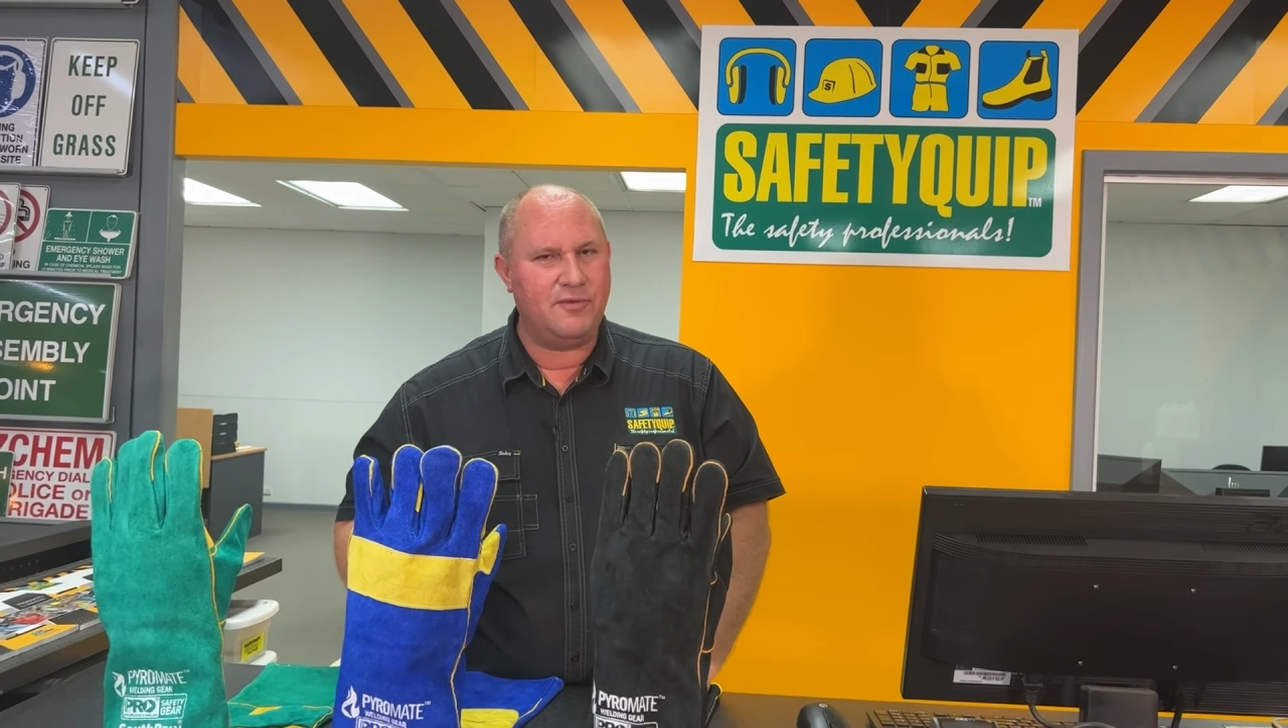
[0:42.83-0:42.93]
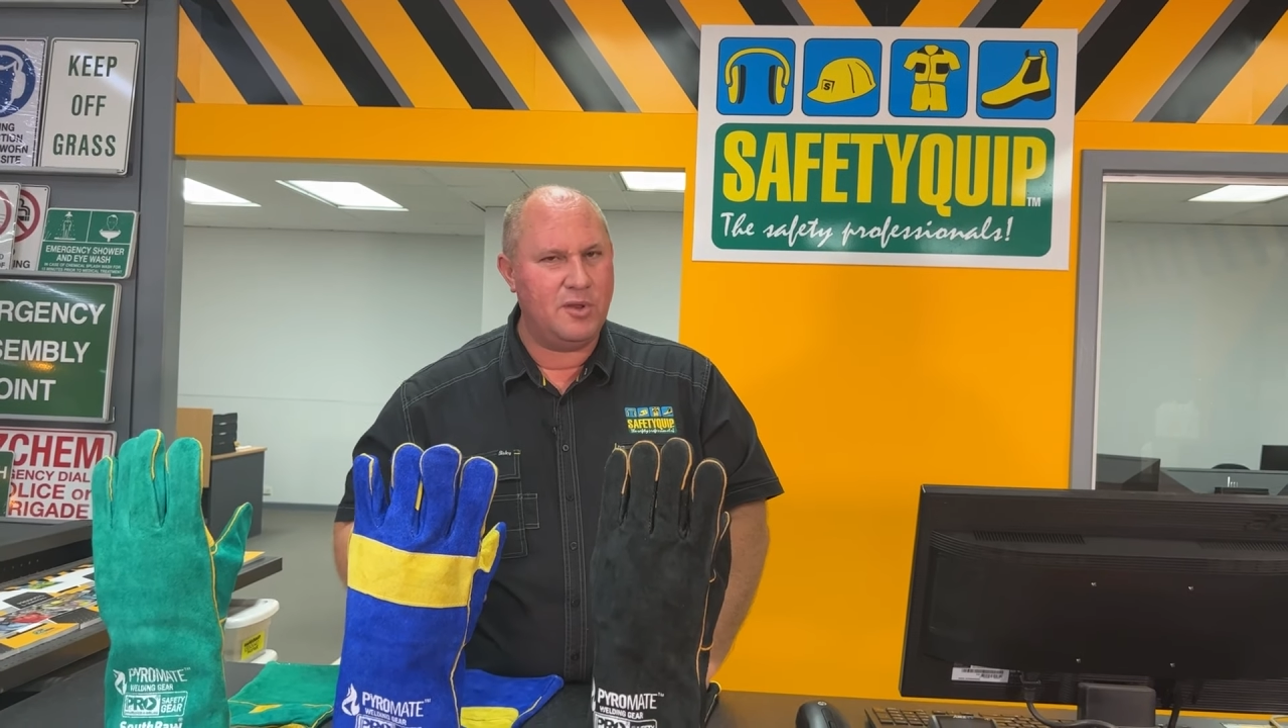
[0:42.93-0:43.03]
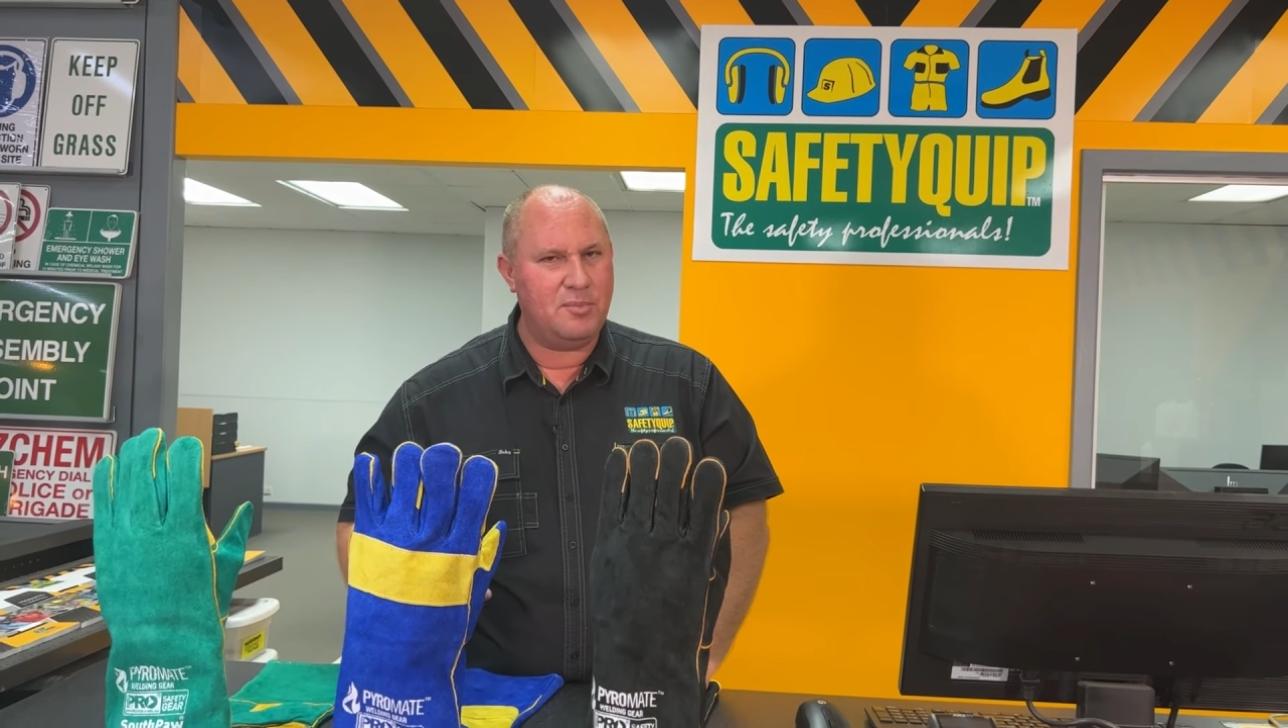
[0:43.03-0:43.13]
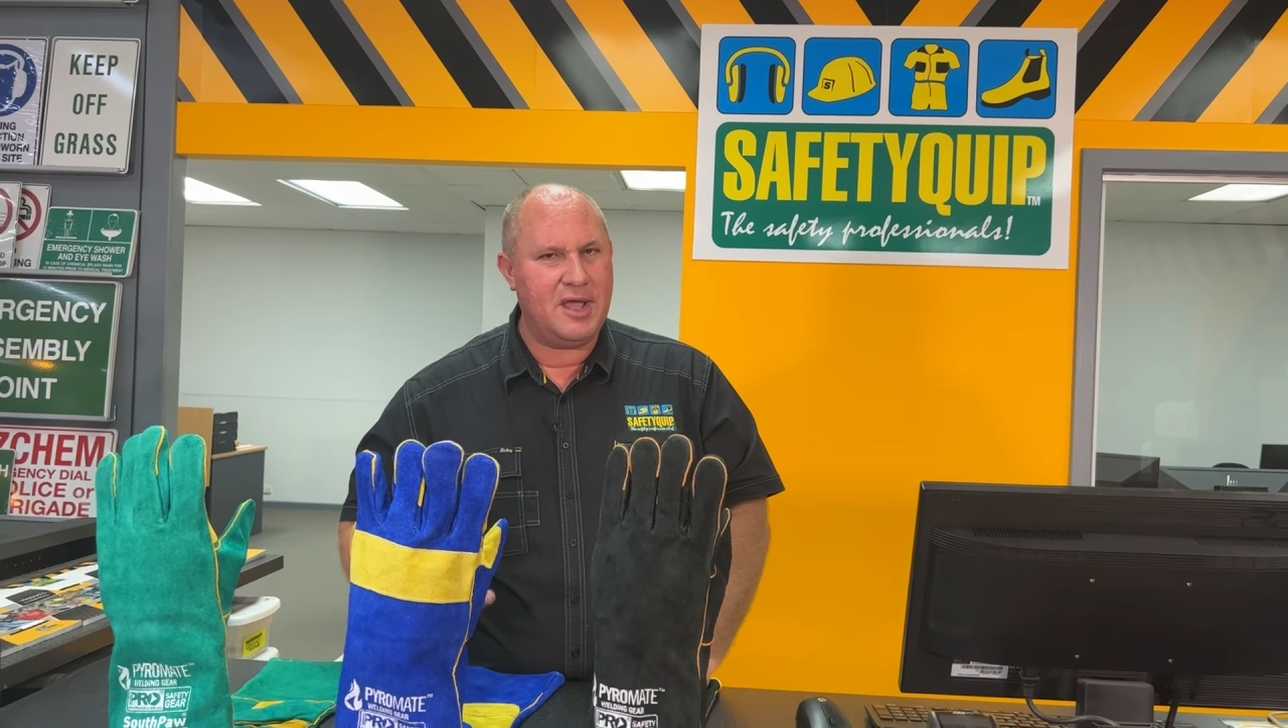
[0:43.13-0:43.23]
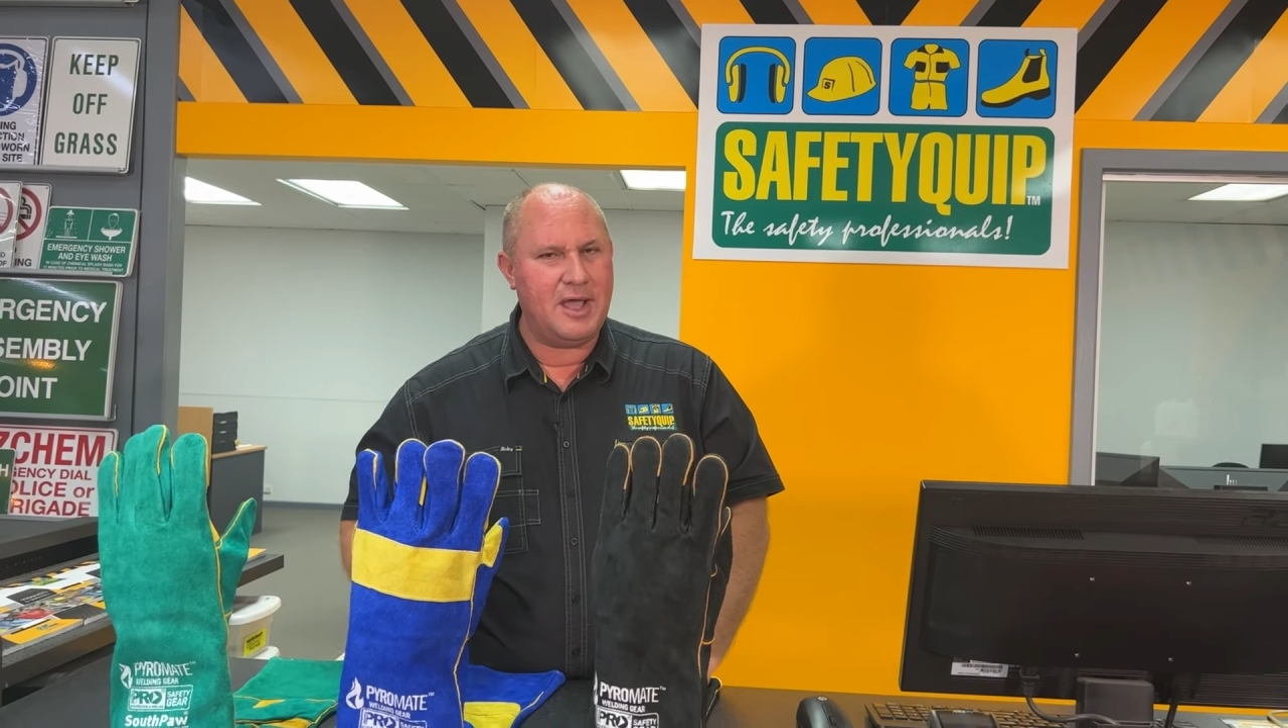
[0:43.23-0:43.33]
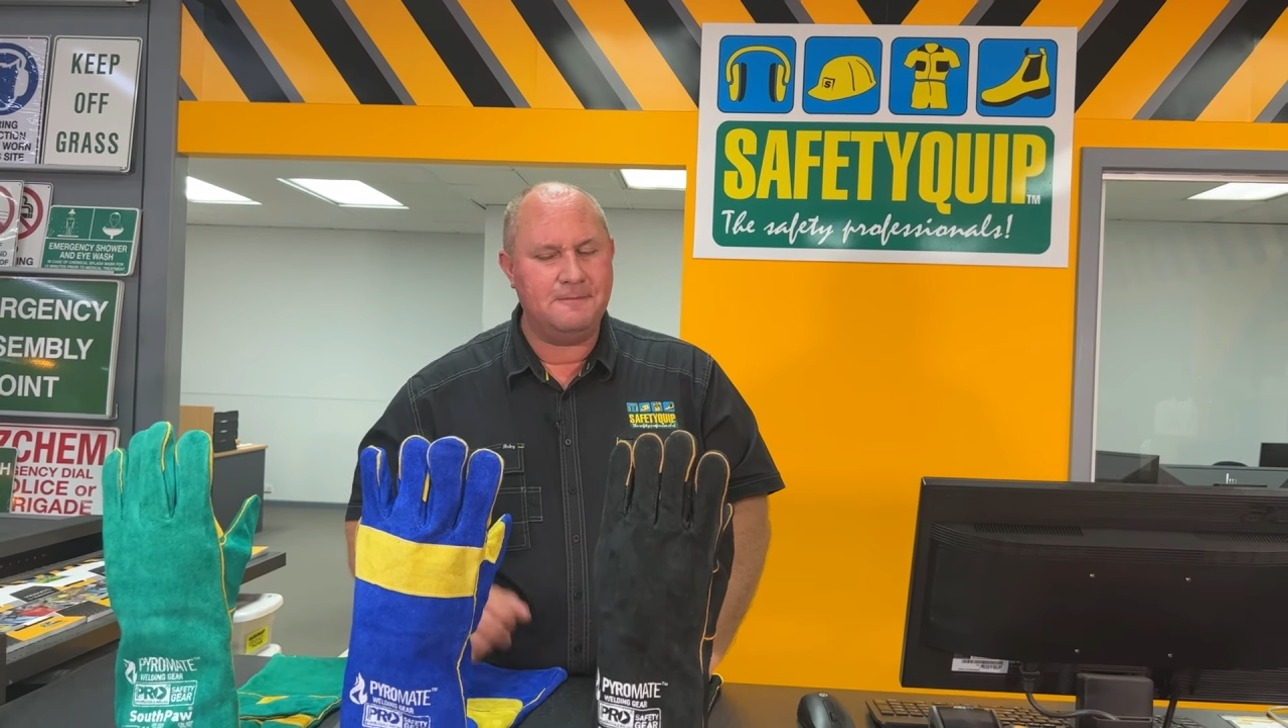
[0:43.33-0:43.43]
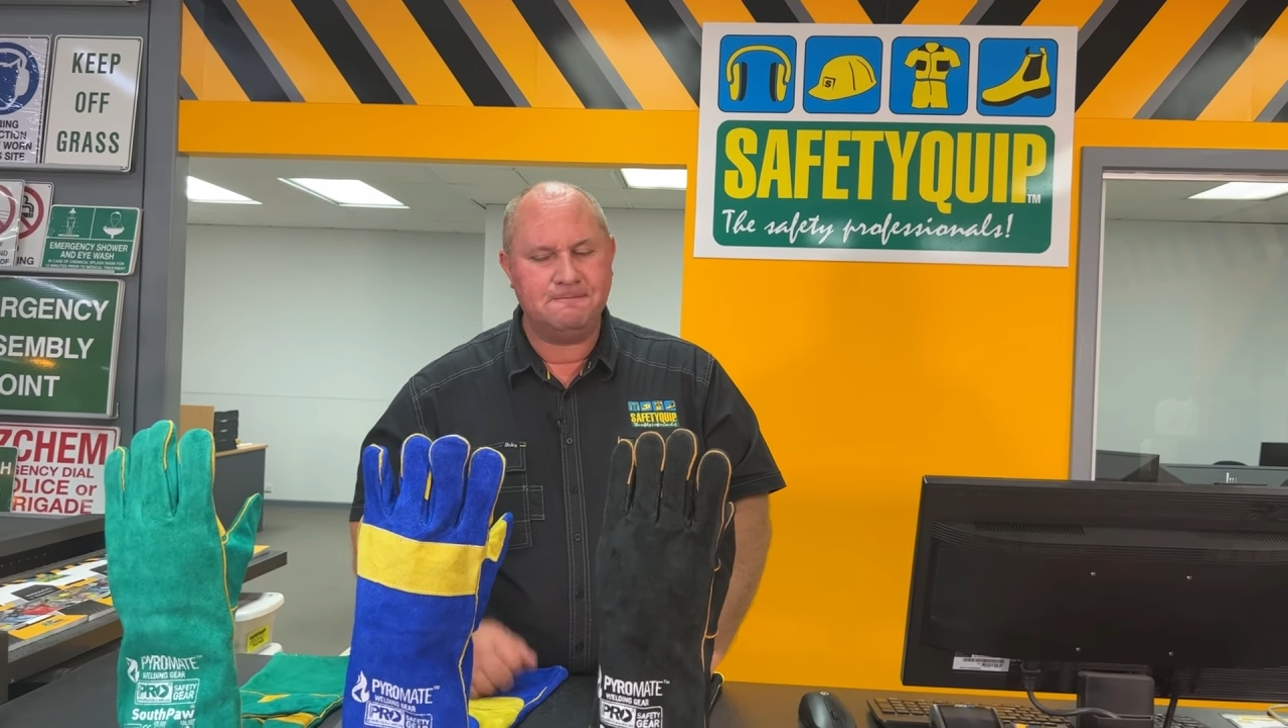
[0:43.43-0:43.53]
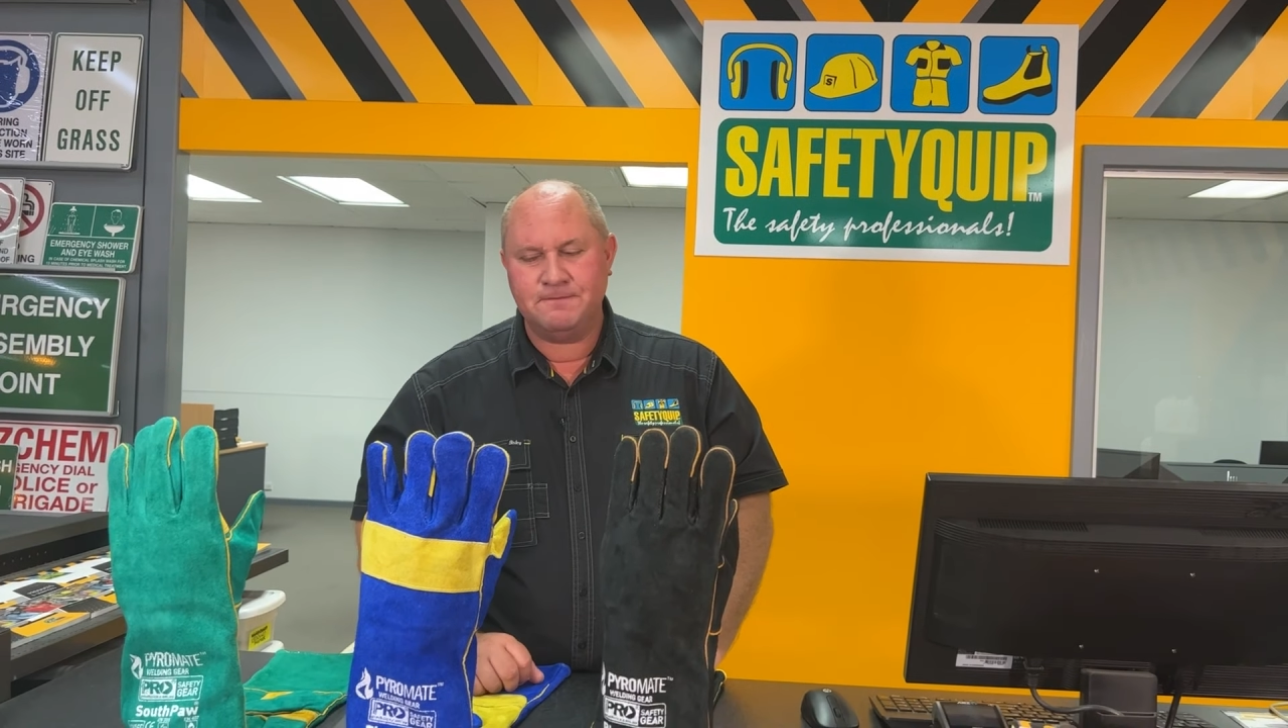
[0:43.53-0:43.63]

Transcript: fall apart.